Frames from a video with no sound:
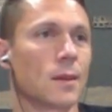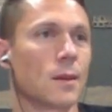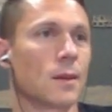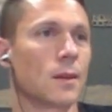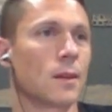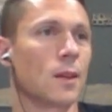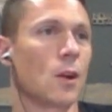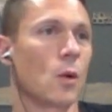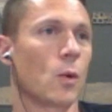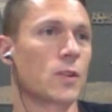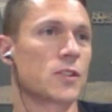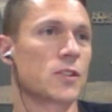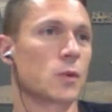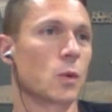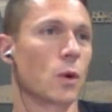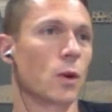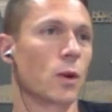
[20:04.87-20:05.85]
what's
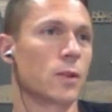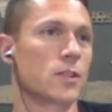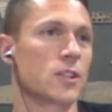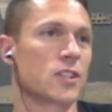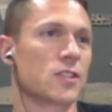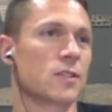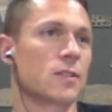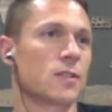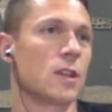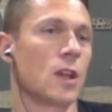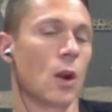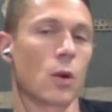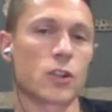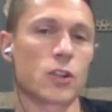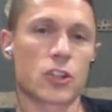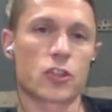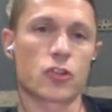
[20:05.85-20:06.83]
the word? Just
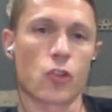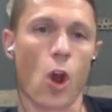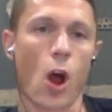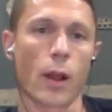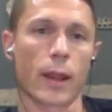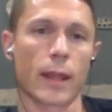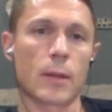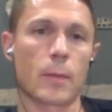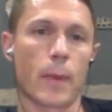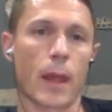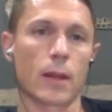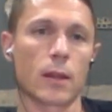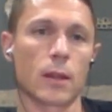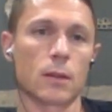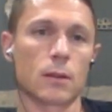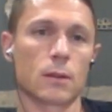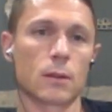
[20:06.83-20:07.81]
strong,
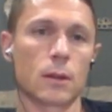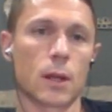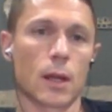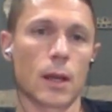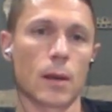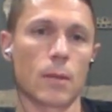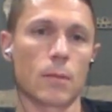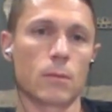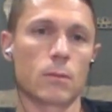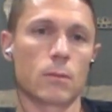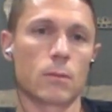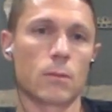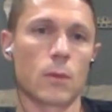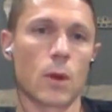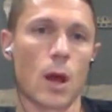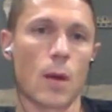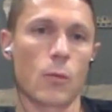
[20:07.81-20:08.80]
independent
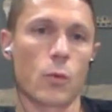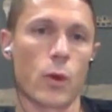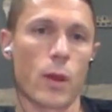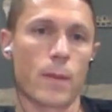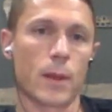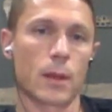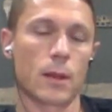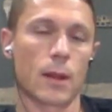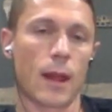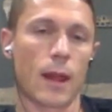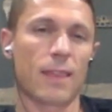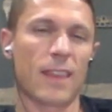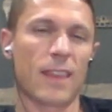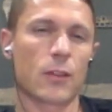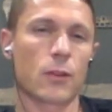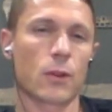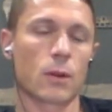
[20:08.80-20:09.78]
women. And I
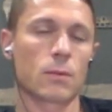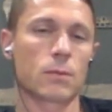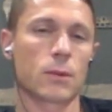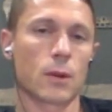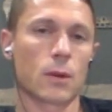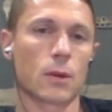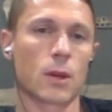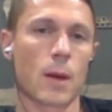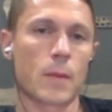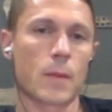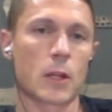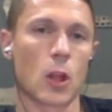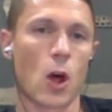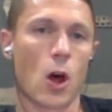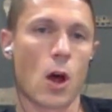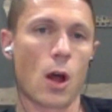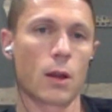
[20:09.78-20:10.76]
think they're coming
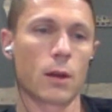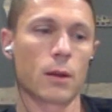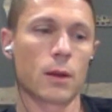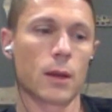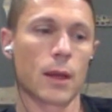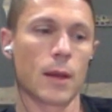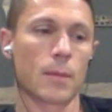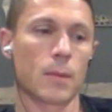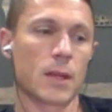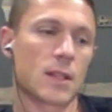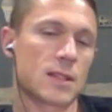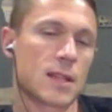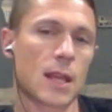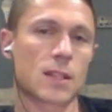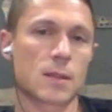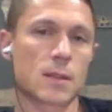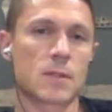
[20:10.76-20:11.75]
along, but it
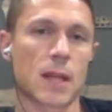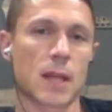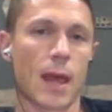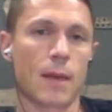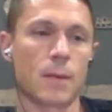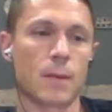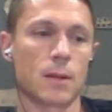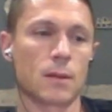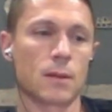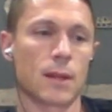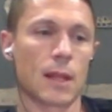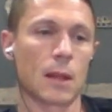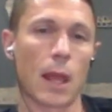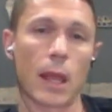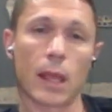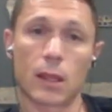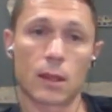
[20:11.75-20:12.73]
takes some time and they
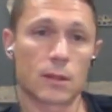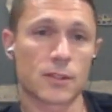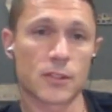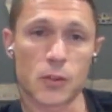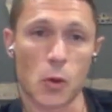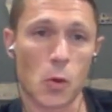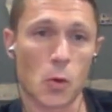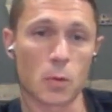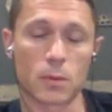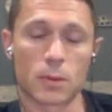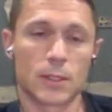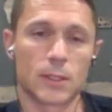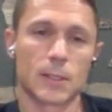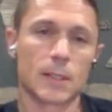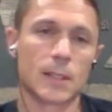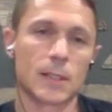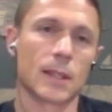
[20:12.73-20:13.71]
like it. So
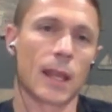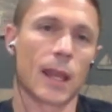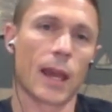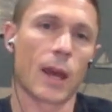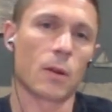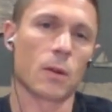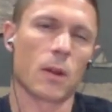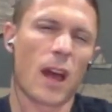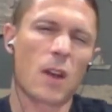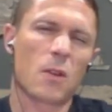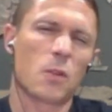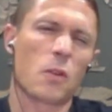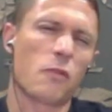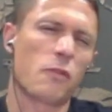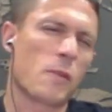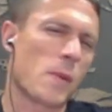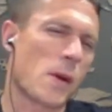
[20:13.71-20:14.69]
yeah, I don't
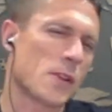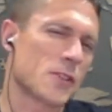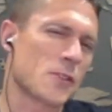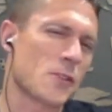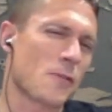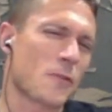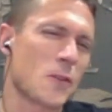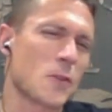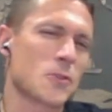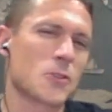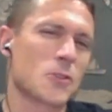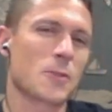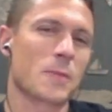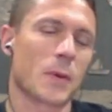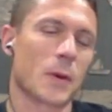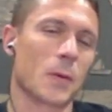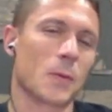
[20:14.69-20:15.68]
know if football's in their
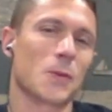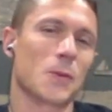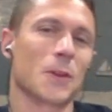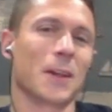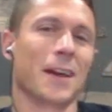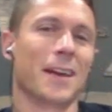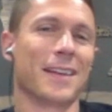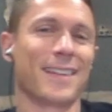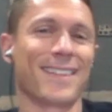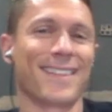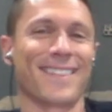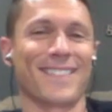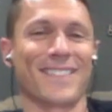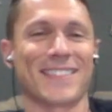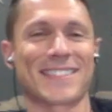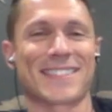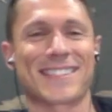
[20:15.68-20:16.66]
future, but we'll
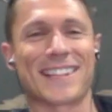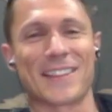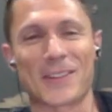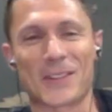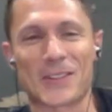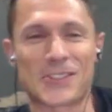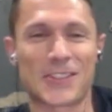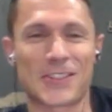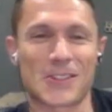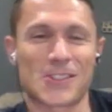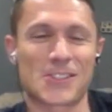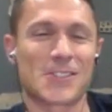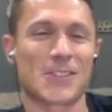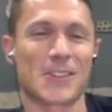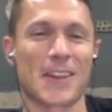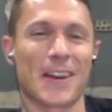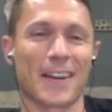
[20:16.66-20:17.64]
see. They're
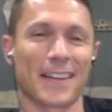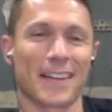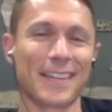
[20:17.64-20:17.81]
still young.